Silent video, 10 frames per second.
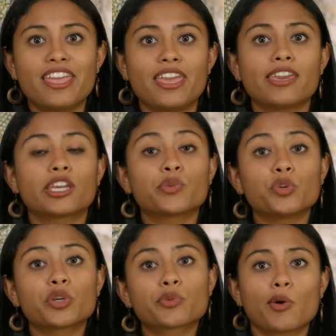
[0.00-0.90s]
it can
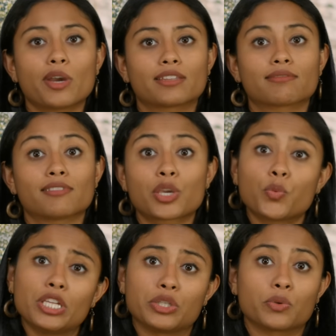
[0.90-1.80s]
regrow it like
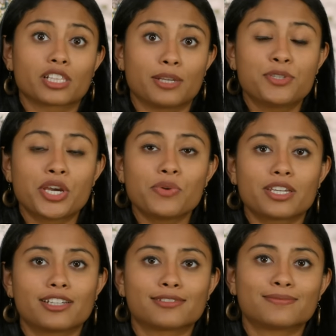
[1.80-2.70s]
we do a clipped
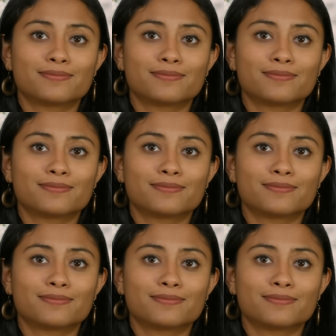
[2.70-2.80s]
toenail.